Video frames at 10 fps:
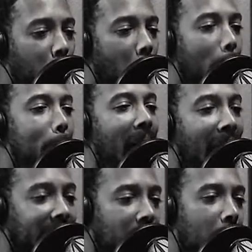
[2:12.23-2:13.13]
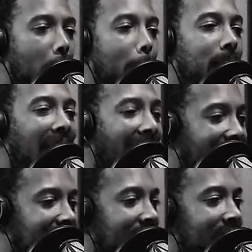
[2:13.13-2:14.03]
We are back black,
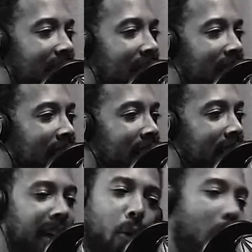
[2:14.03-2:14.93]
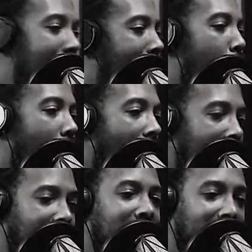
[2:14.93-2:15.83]
and we ain't whack.
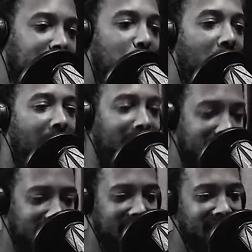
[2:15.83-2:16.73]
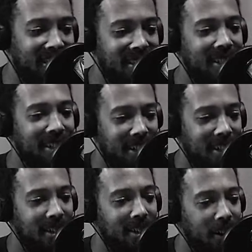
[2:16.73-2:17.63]
That's a fact.
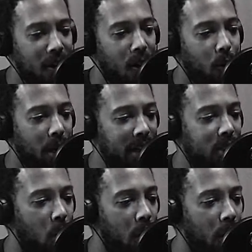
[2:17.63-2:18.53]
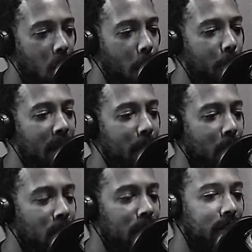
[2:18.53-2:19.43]
What is going on, people?